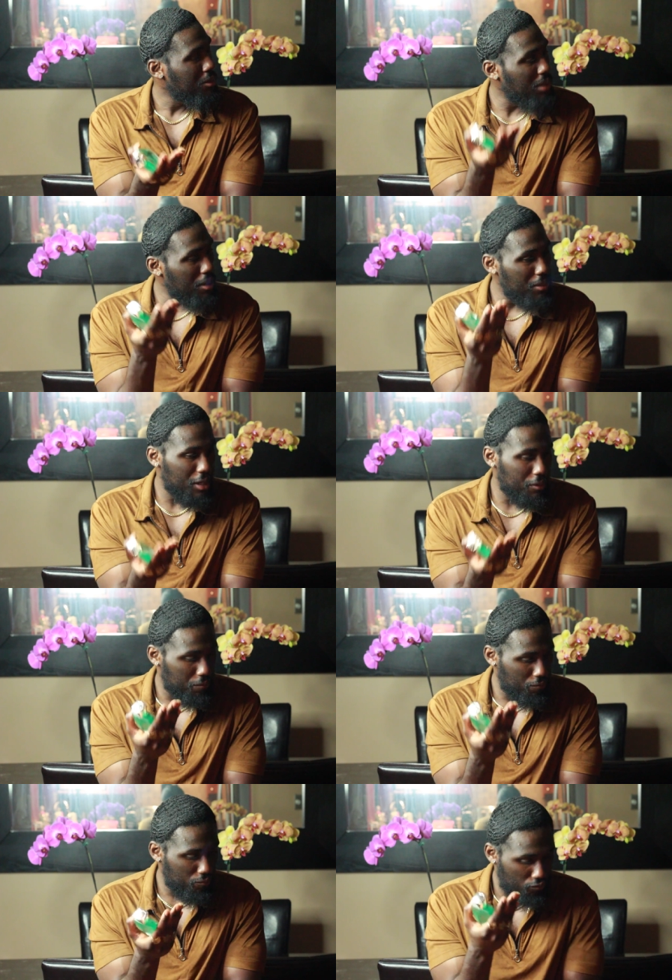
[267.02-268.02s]
my man.
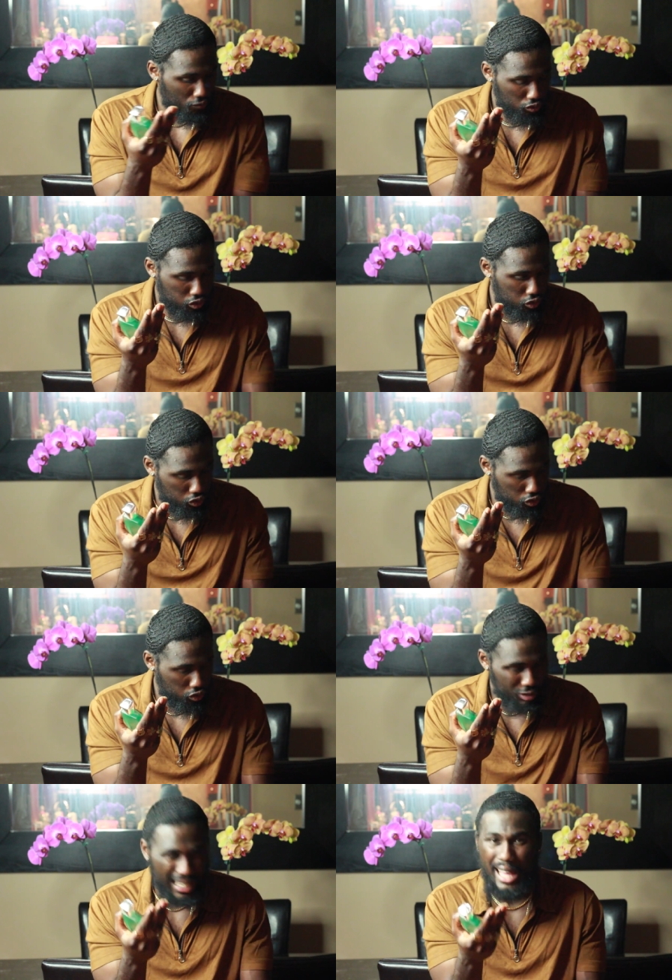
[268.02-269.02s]

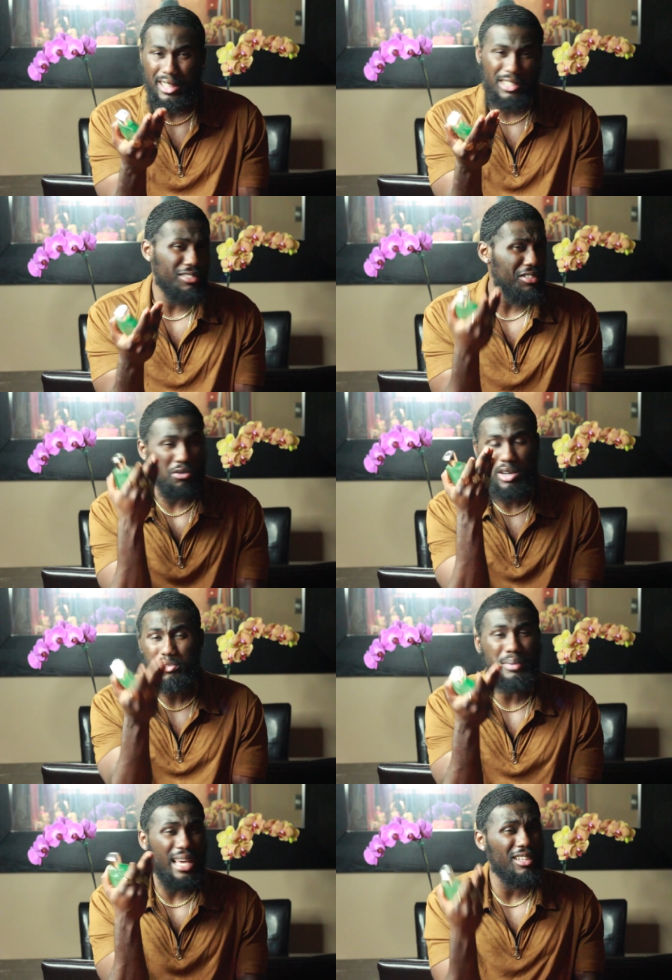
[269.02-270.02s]
Gallagher. This one
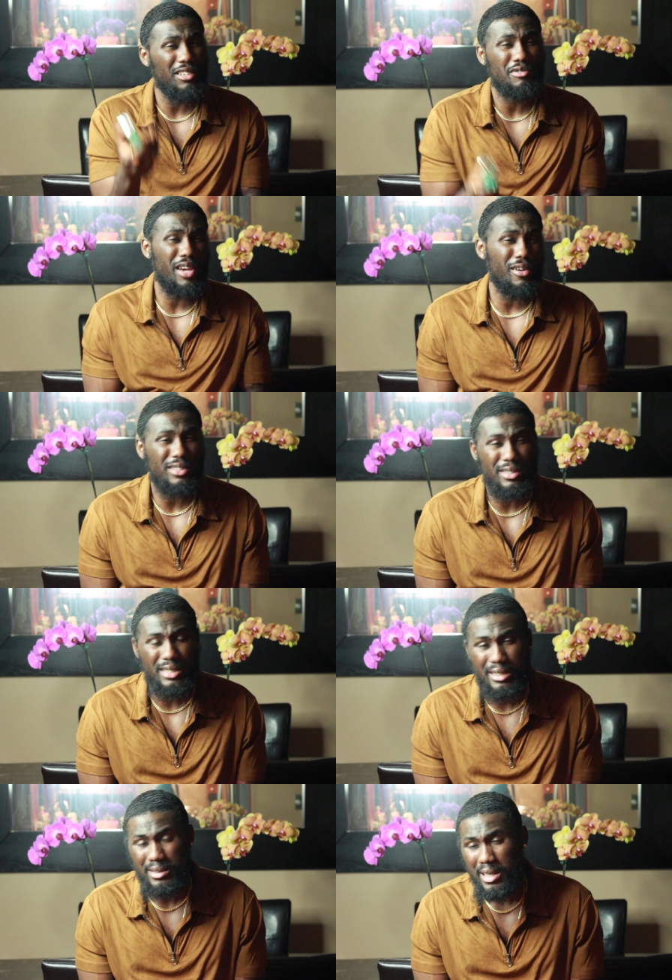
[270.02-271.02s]
from Gallagher
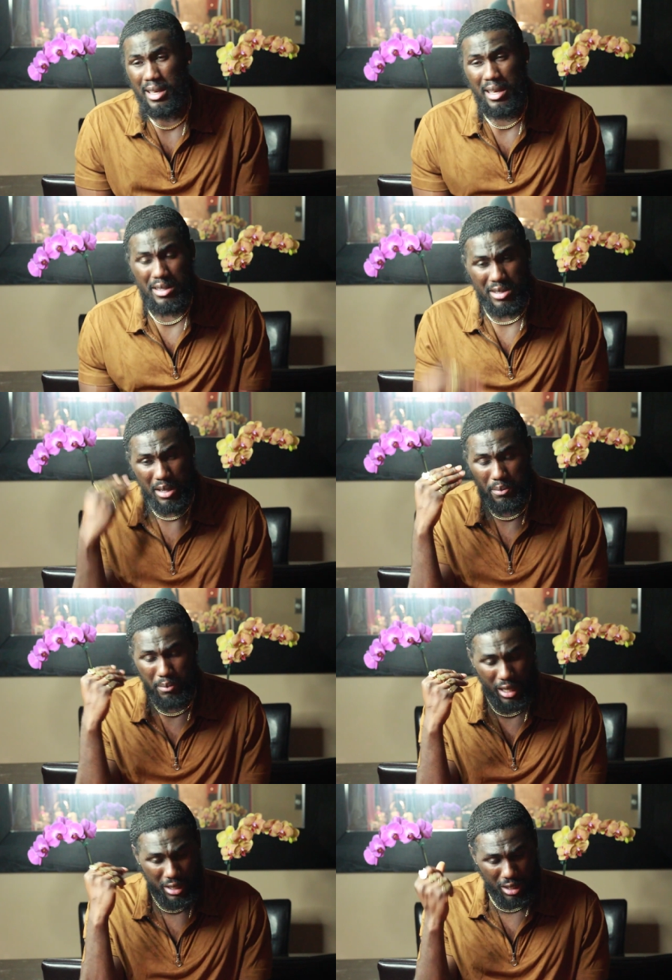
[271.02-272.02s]
fragrances that's skipped
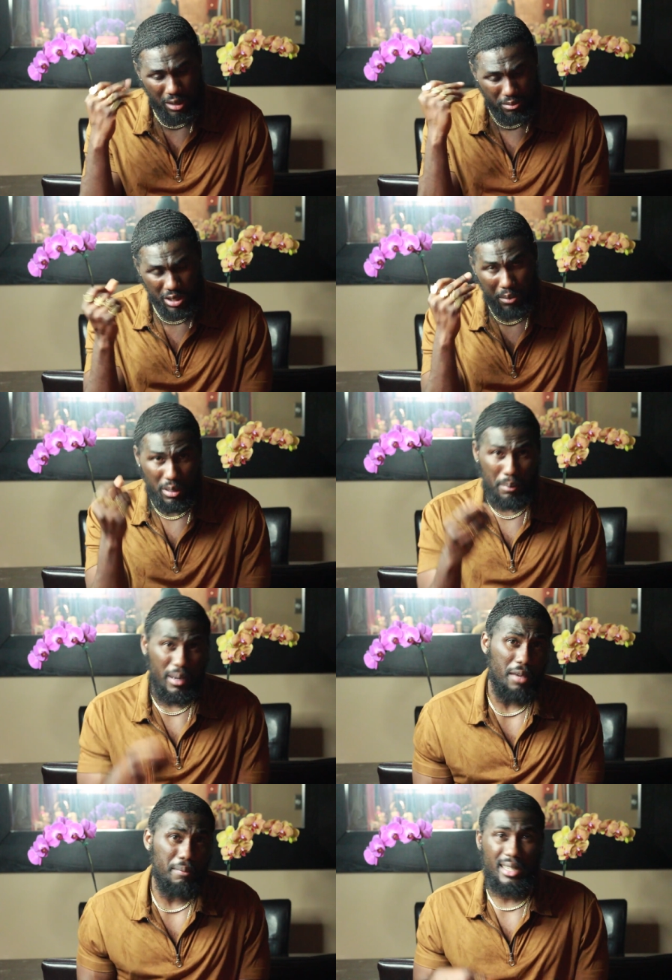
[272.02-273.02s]
my um, skipped my
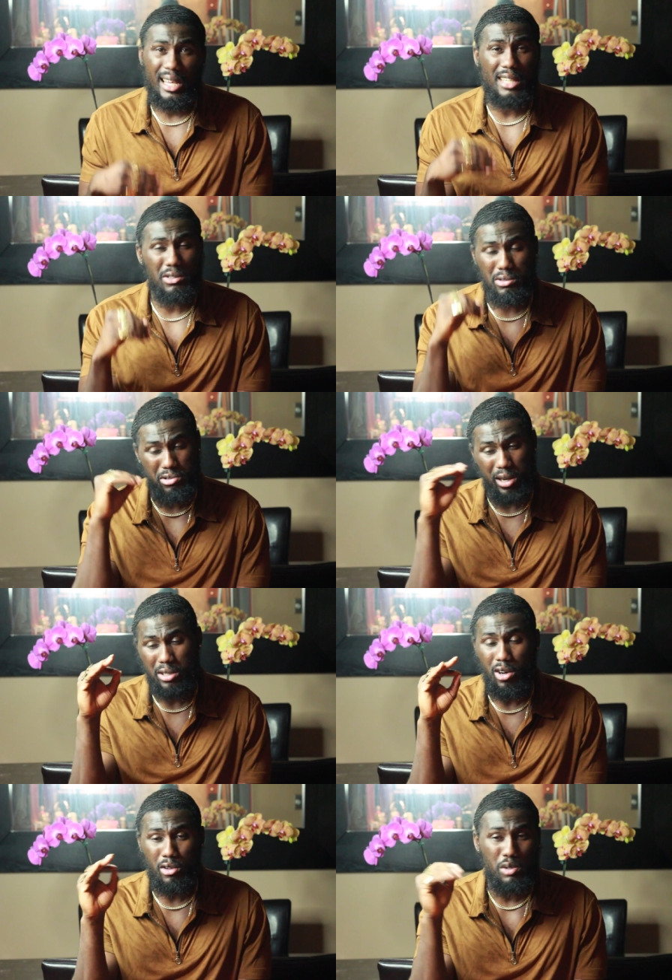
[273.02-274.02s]
mind, but it has a
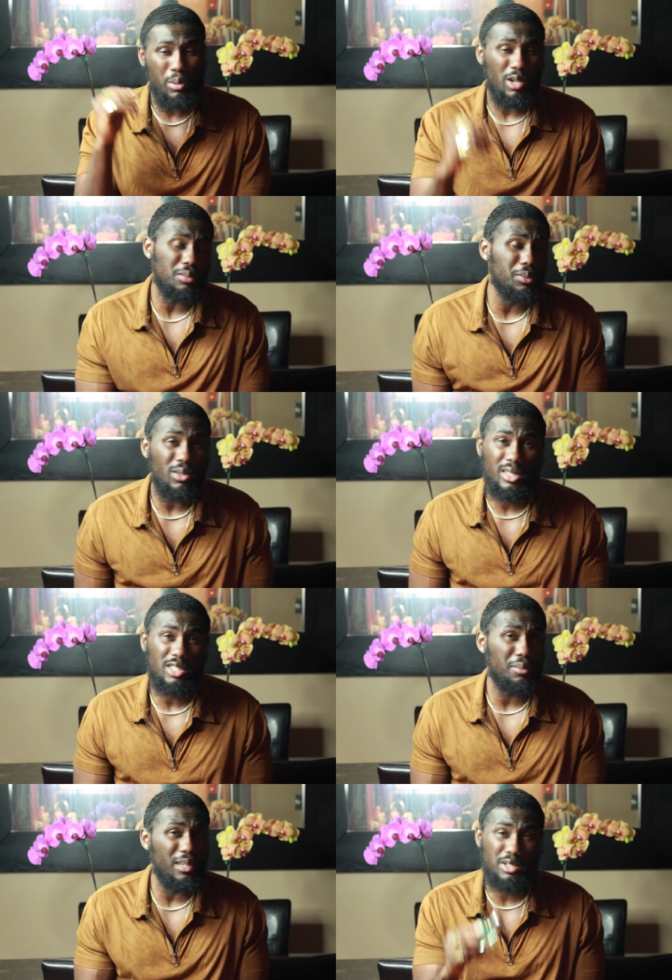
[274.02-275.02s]
great orange blossom note.
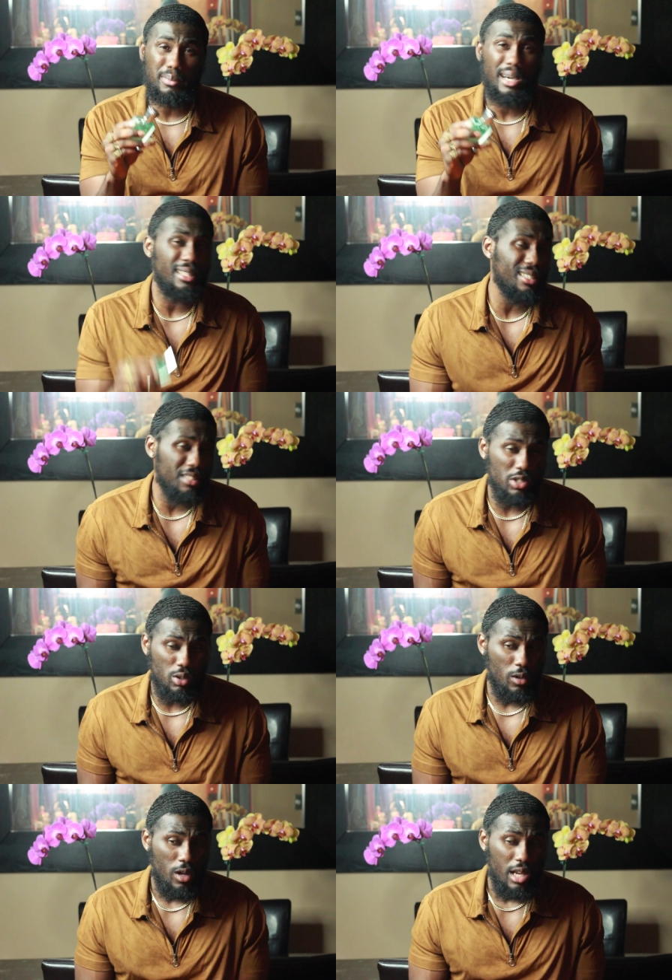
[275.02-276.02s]
It's on my to buy list,
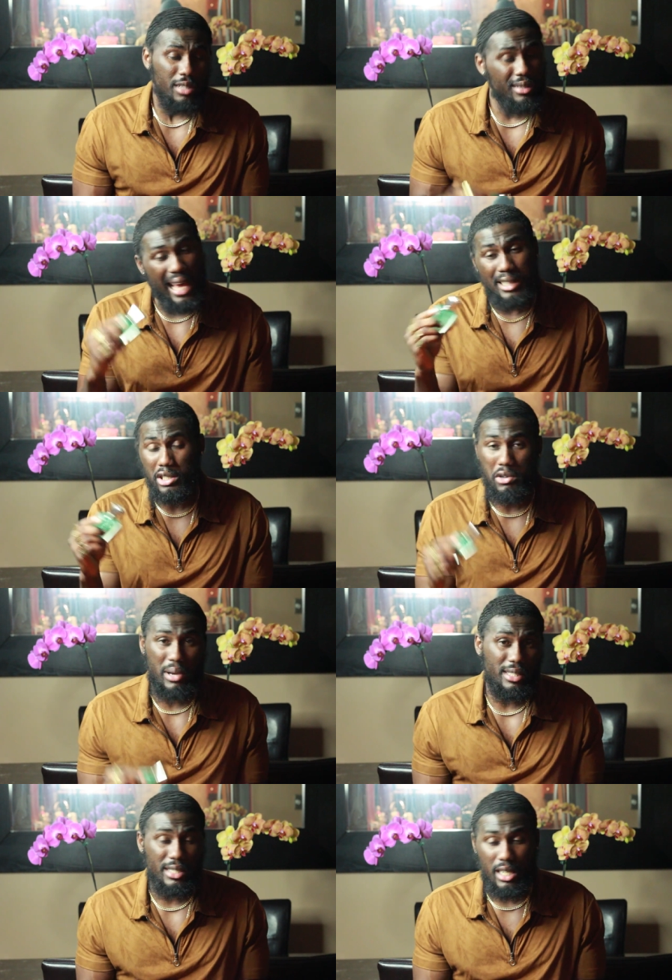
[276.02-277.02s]
so that's a
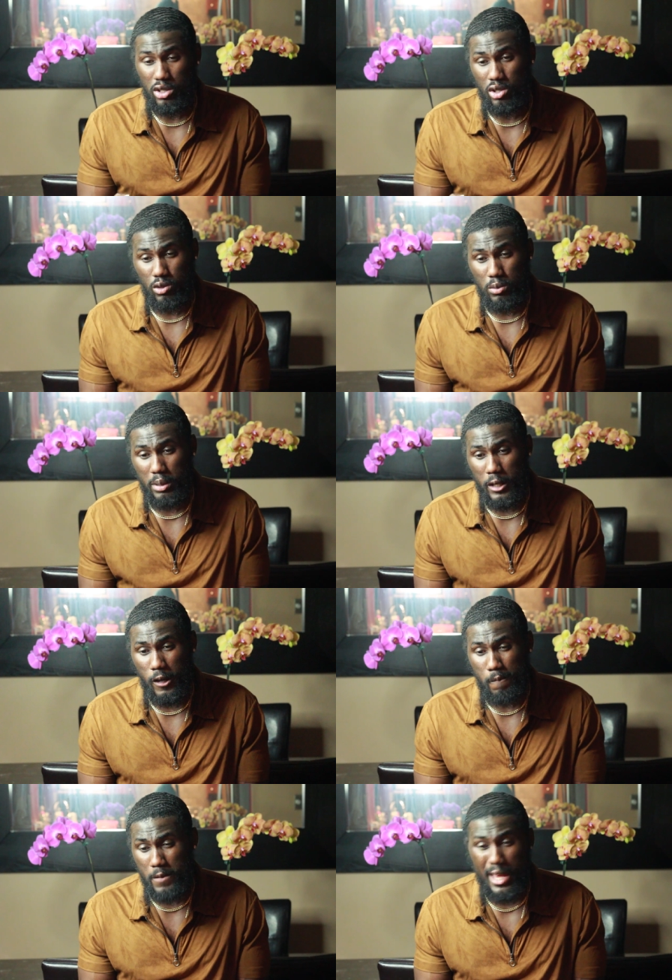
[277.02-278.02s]
great scent too. But
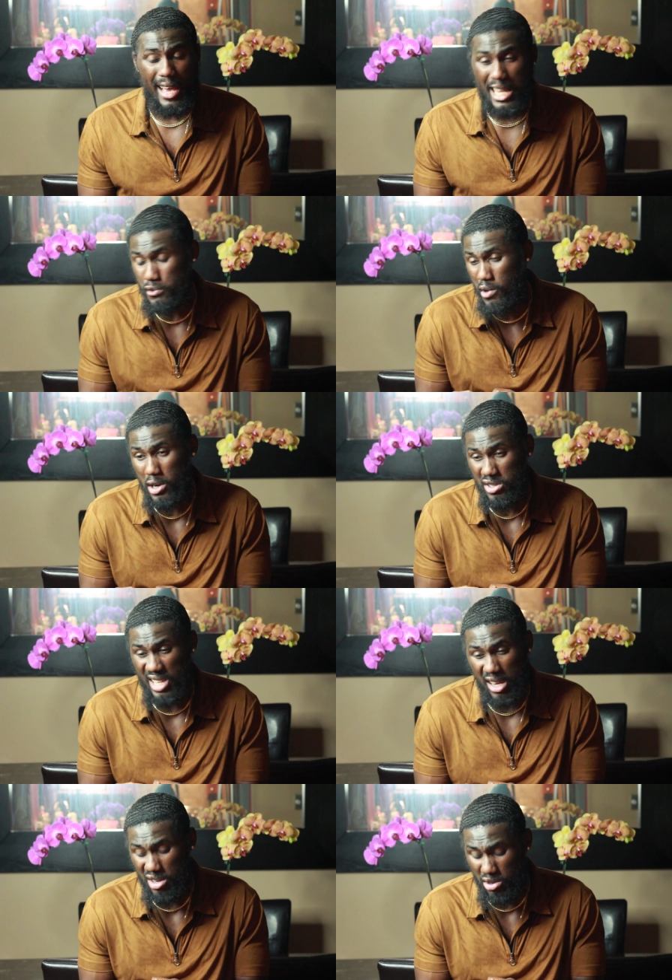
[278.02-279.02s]
um, yeah, as far as
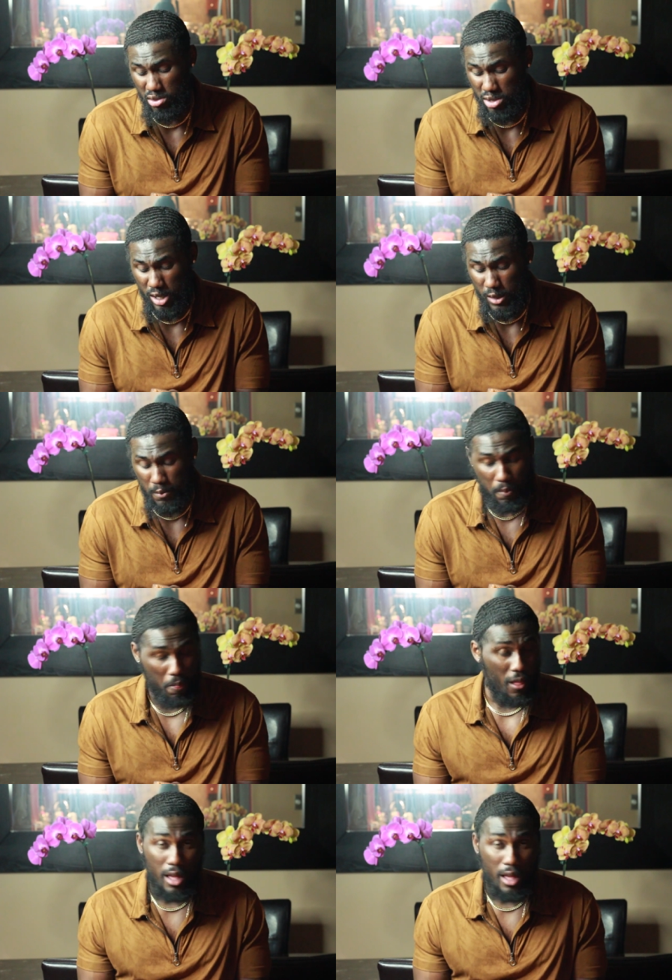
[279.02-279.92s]
that goes, um,